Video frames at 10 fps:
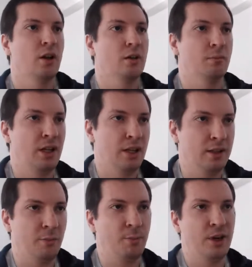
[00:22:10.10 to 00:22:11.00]

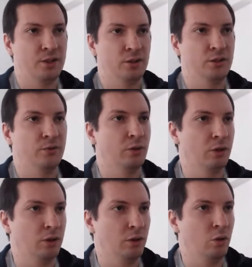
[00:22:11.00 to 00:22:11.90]
meaning the persons
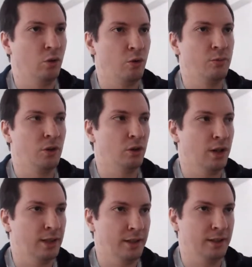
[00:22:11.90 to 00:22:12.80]
whom you
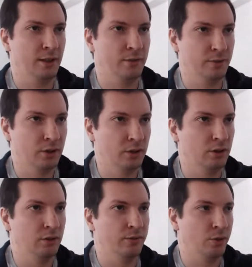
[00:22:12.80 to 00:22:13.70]
collect data
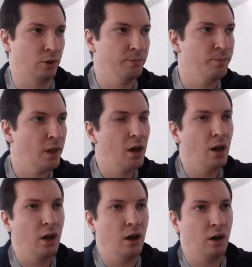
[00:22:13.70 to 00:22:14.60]
from,
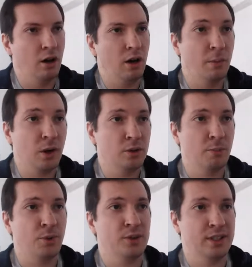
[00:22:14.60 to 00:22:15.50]
about the
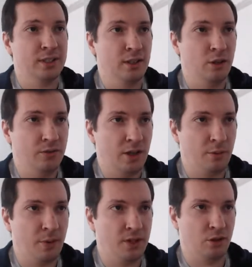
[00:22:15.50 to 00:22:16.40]
processing of their
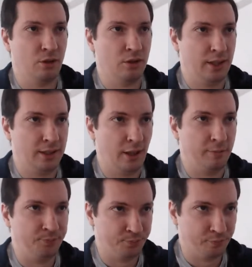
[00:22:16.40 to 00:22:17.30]
personal data.
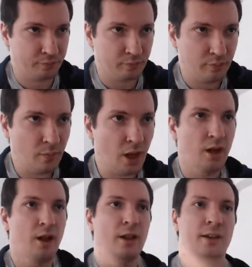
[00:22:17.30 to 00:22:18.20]

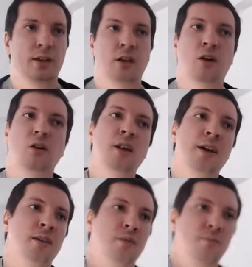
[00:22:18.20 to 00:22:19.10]
In an
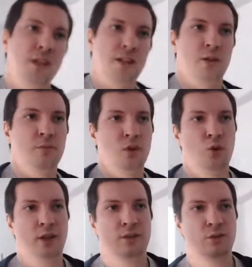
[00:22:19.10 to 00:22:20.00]
online medium, you
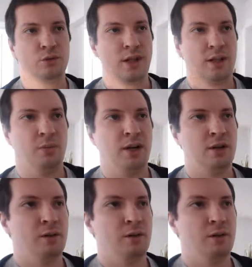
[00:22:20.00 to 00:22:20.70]
can do that by